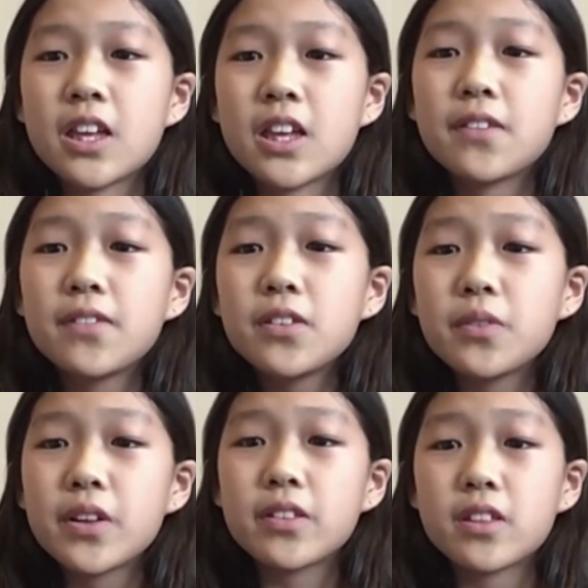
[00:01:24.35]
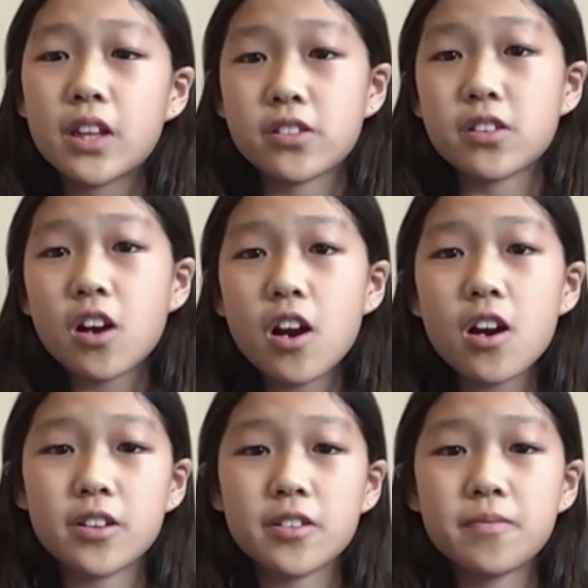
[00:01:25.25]
even when things are
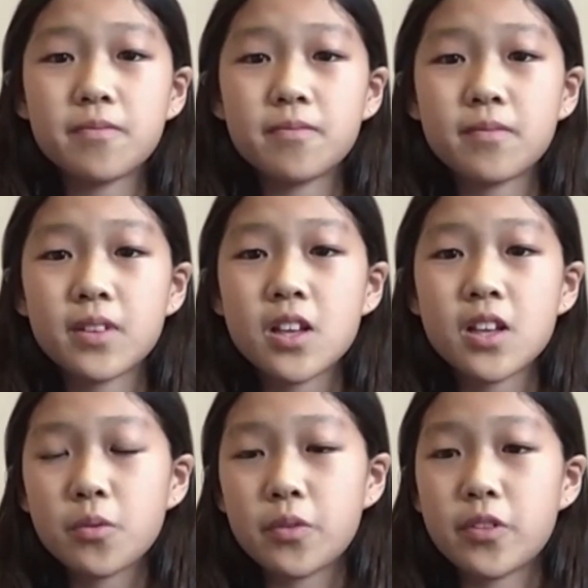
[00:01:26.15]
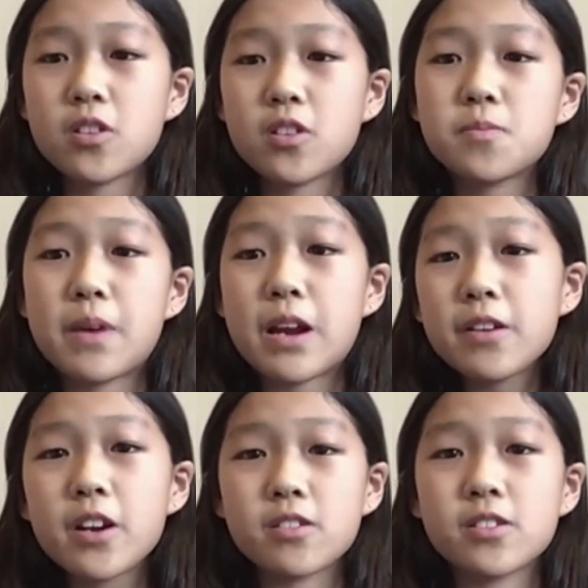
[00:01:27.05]
hard. When there's
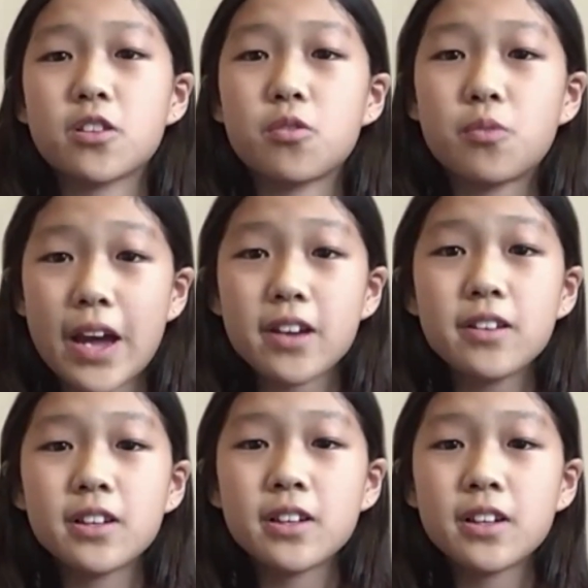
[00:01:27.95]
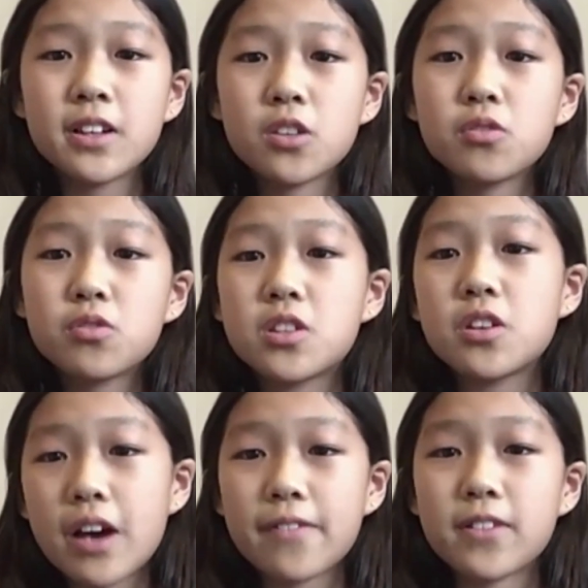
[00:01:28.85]
barriers in your way, you still
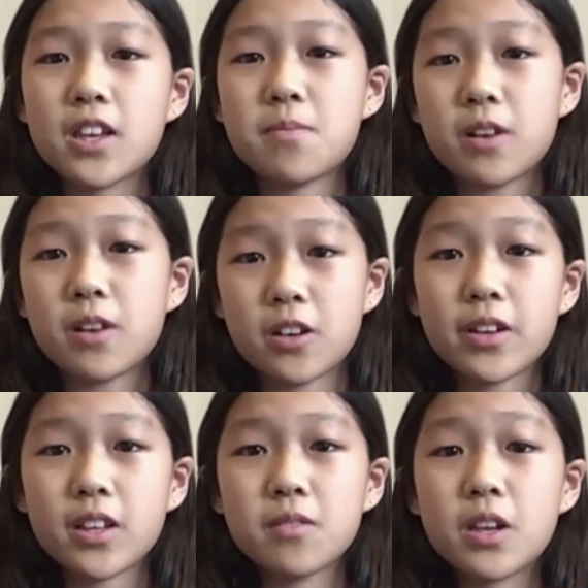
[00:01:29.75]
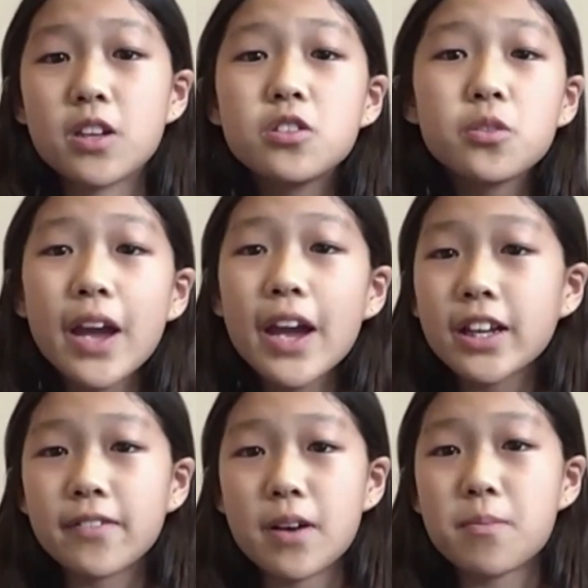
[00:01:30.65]
have to keep on going because you can't
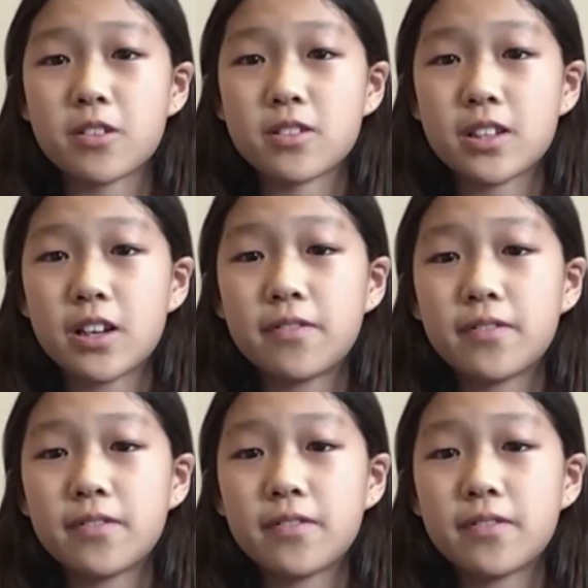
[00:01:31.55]
give up on yourself.